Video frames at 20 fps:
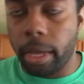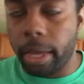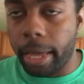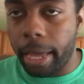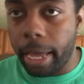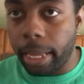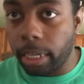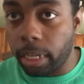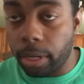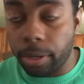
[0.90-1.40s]

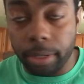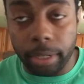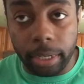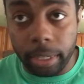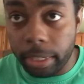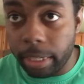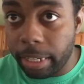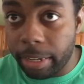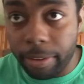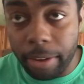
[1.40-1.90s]
Hello,
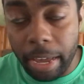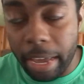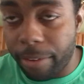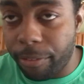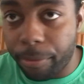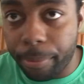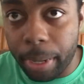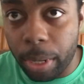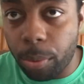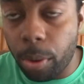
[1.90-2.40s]
good evening,
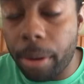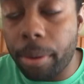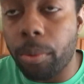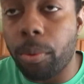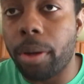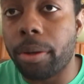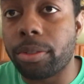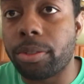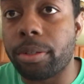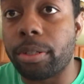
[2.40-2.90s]
everybody.
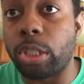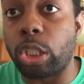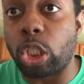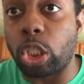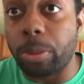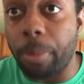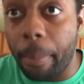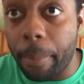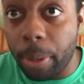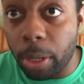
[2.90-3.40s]
Welcome to a
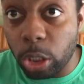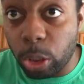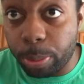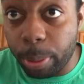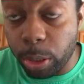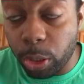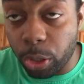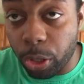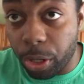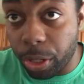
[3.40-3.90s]
Super Bowl
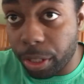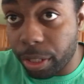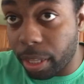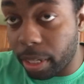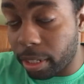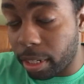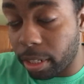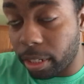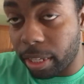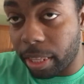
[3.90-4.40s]
special
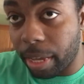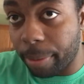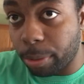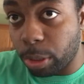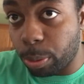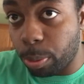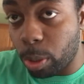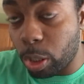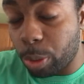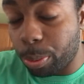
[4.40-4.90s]
Khalil
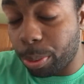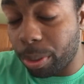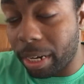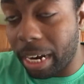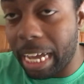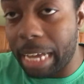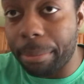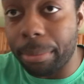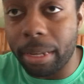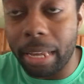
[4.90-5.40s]
Sports Point.
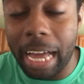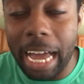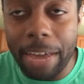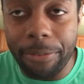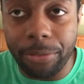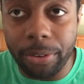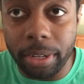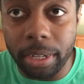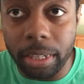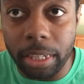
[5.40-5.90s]
I am
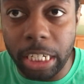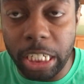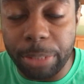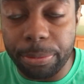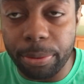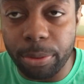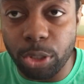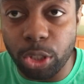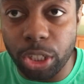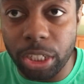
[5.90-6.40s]
live here in
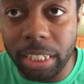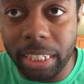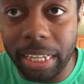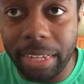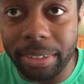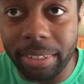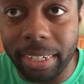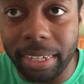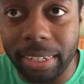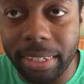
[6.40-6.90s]
Leesburg, Jingle
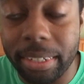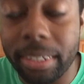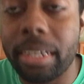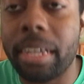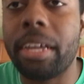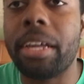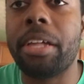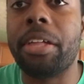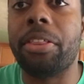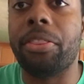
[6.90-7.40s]
Loud County.
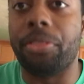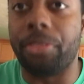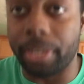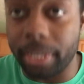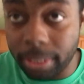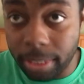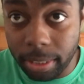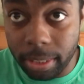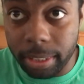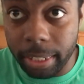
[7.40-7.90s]

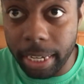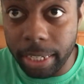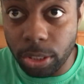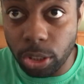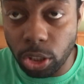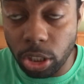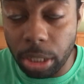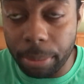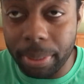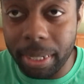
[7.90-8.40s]
This, ladies
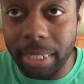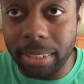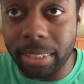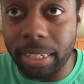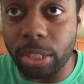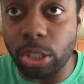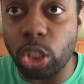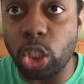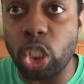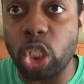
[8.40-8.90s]
and gentlemen, is
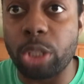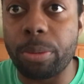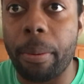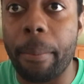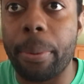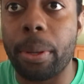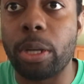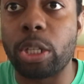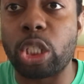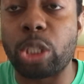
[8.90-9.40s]
a Super
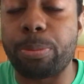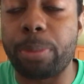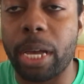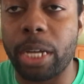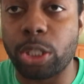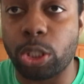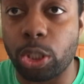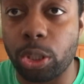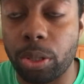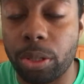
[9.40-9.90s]
Bowl
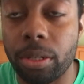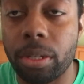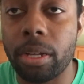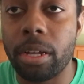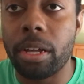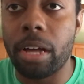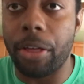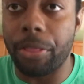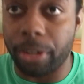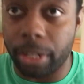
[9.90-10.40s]
special
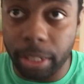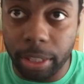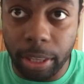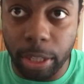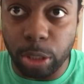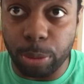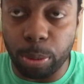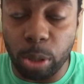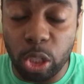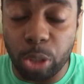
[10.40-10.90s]
of the Khalil
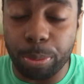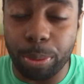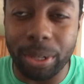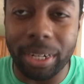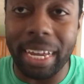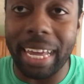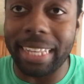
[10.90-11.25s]
Sports Point.